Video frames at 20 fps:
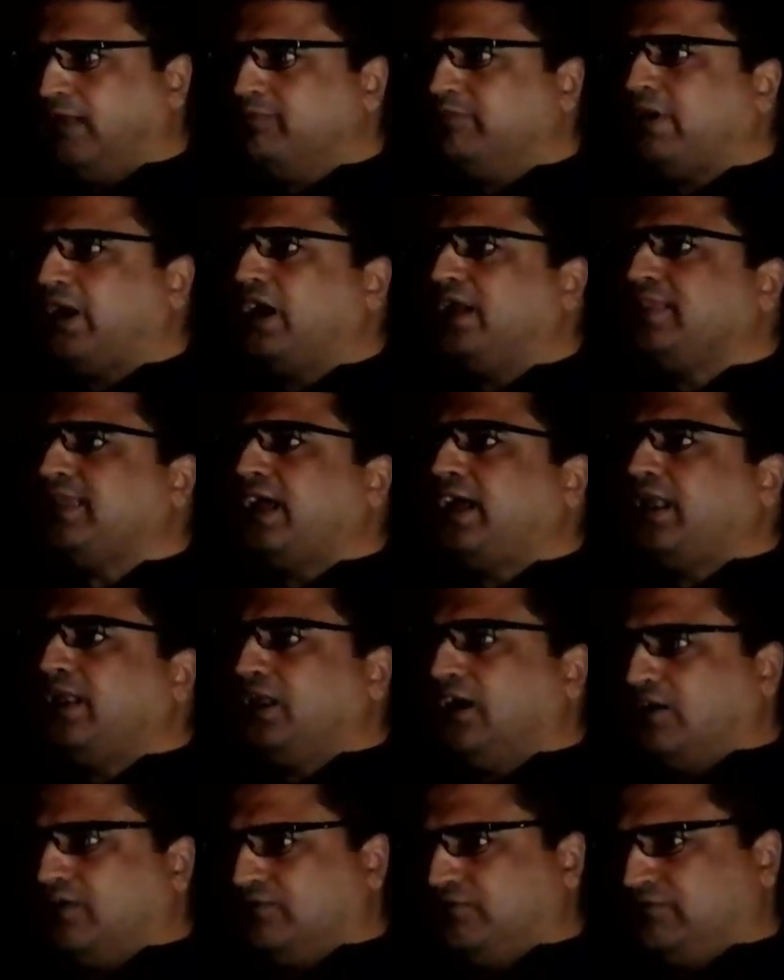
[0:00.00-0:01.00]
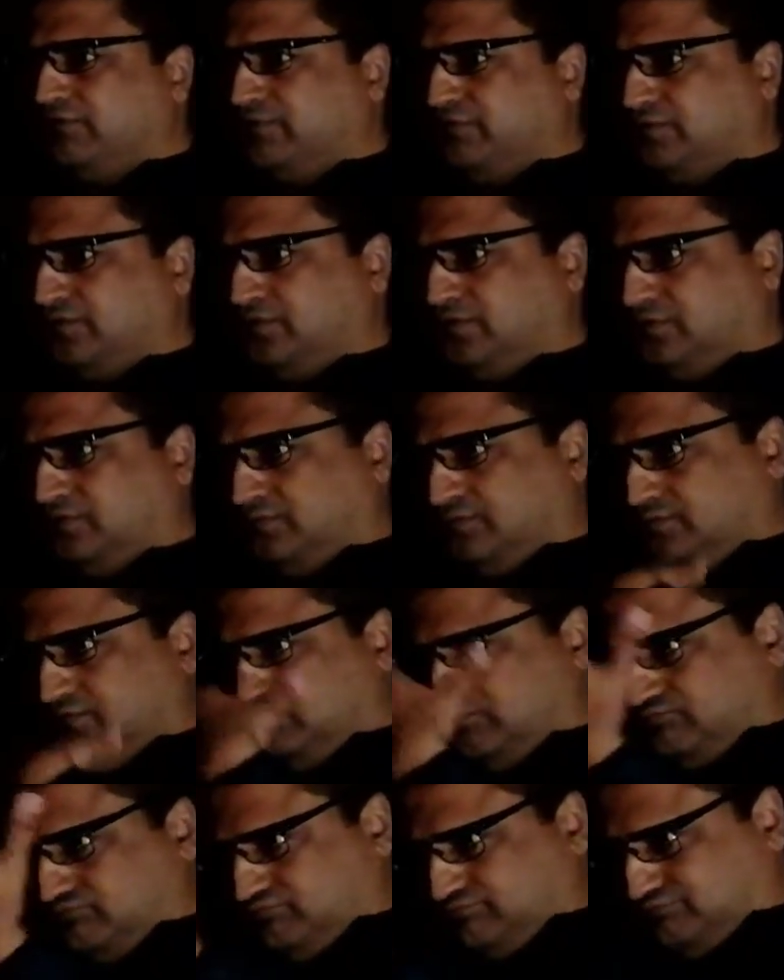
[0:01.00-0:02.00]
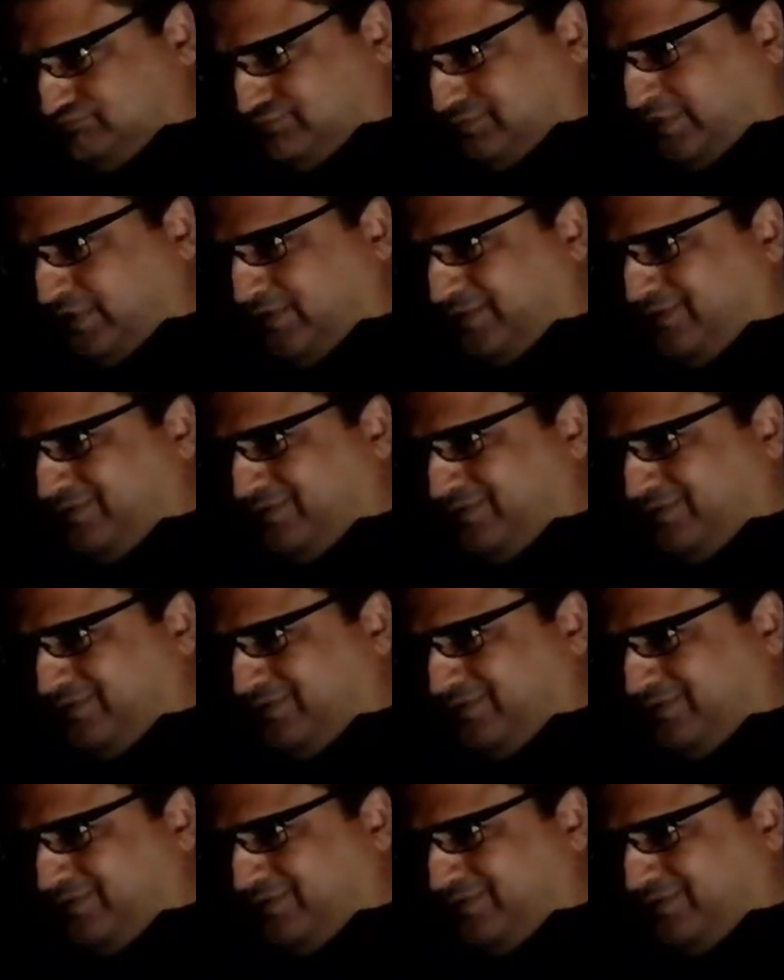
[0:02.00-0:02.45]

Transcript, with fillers: Oh Allah, that love. Oh Allah,